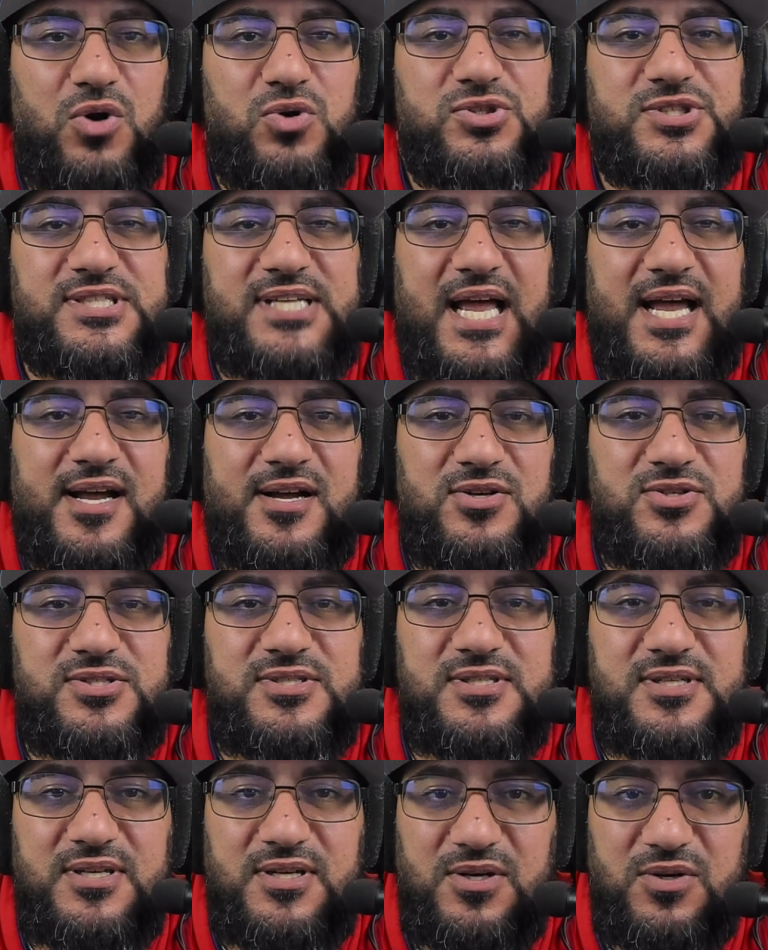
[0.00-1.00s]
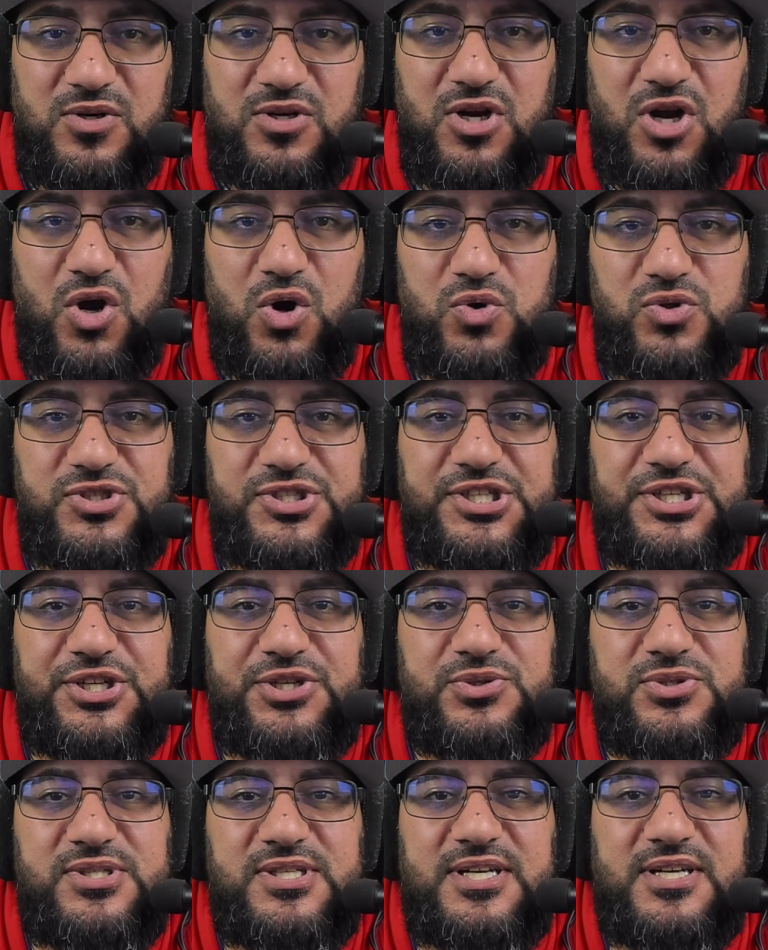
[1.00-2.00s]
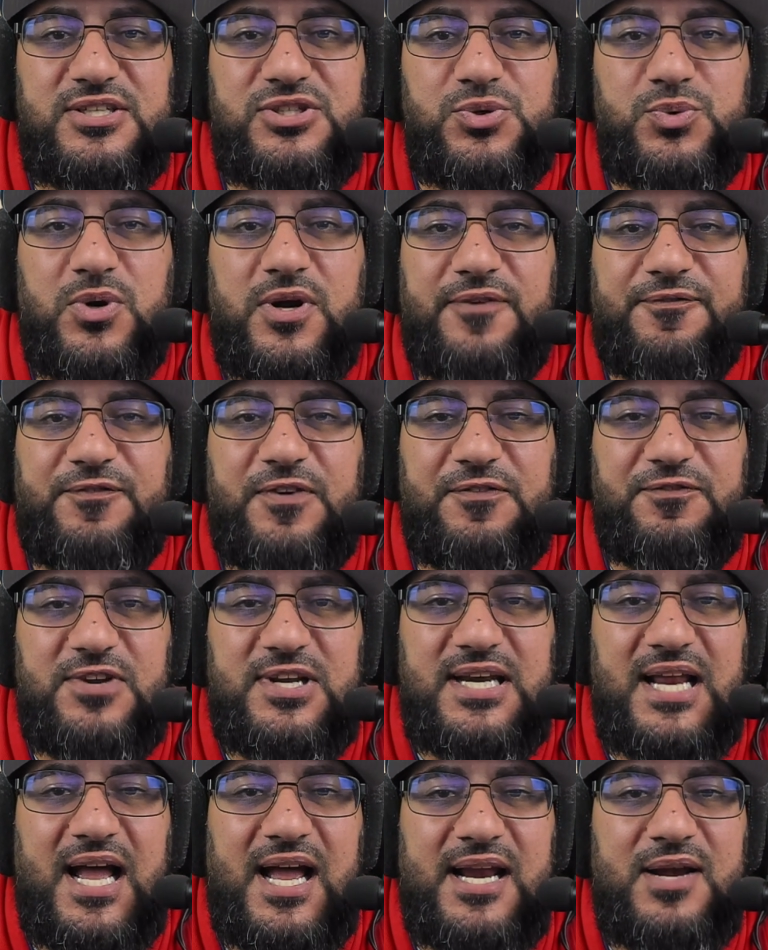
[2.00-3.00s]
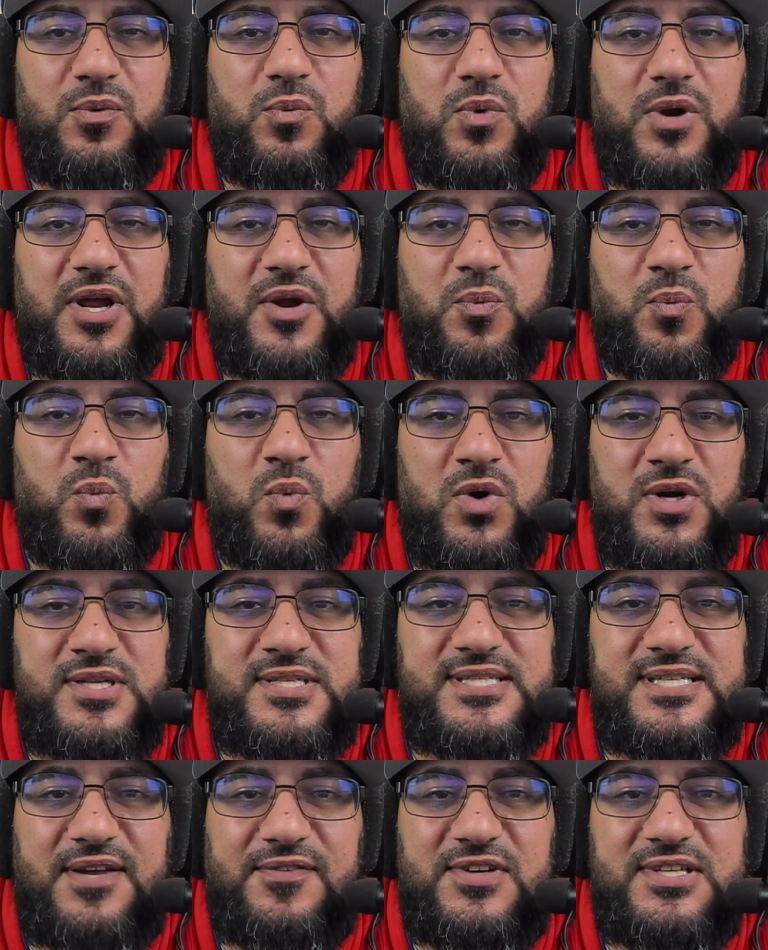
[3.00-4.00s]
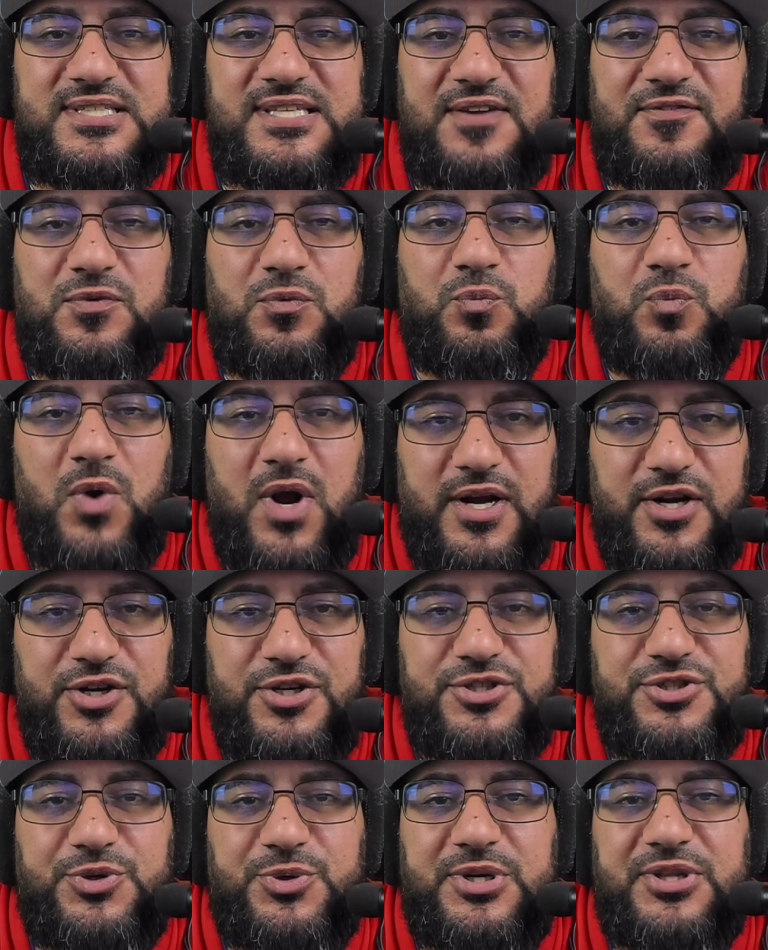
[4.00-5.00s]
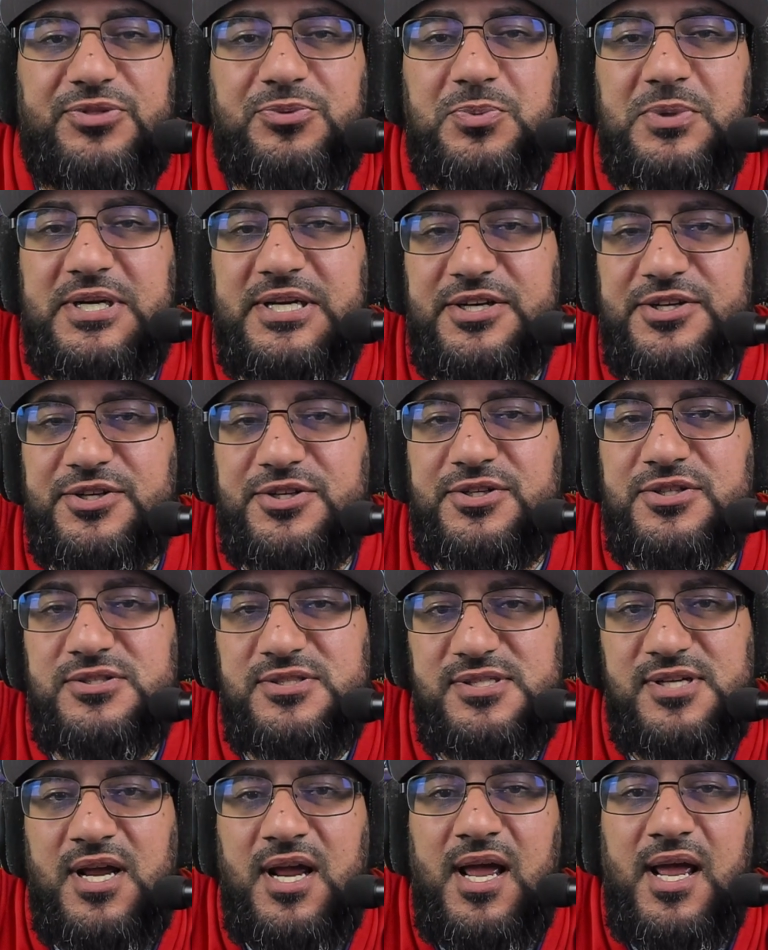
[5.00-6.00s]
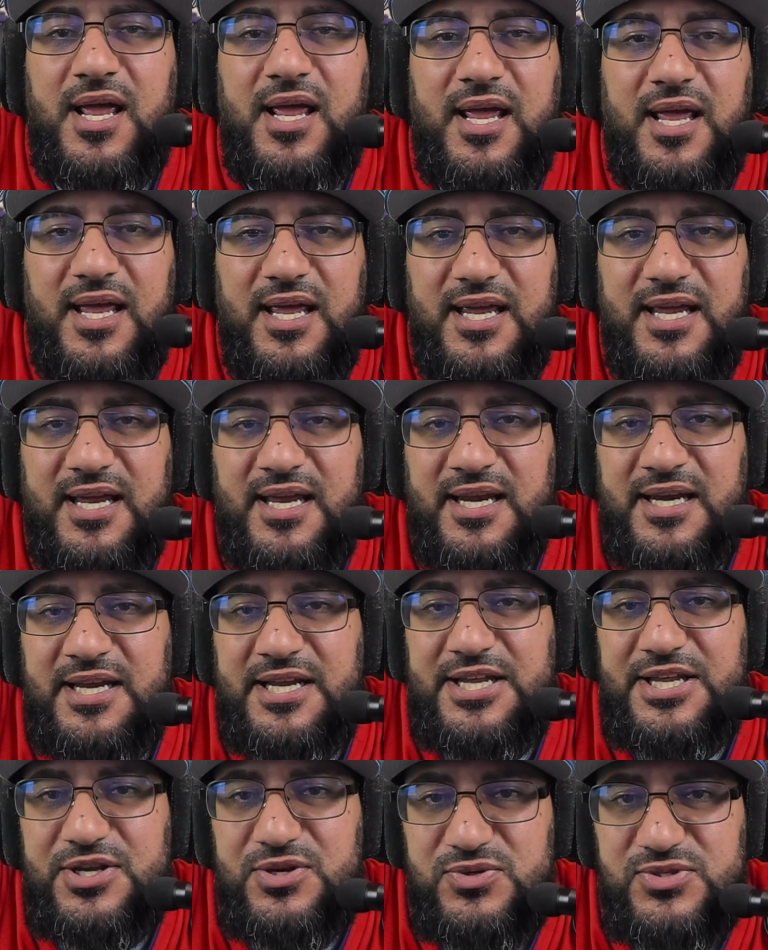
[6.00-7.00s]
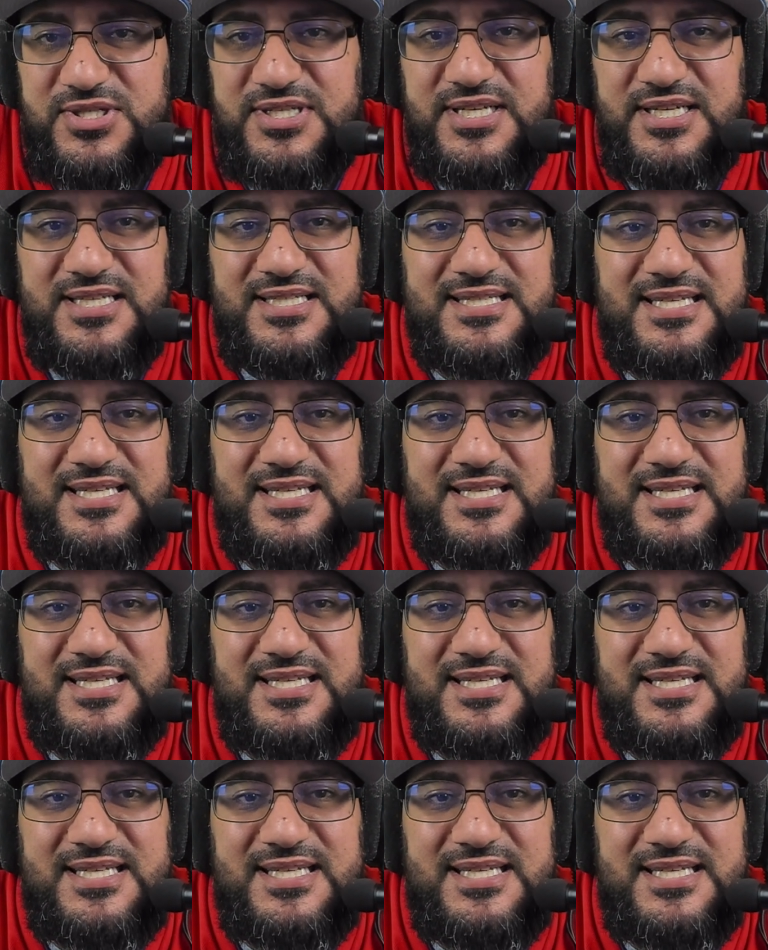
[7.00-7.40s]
Silas coached Houston to a 59-177 record during 3 years in Houston.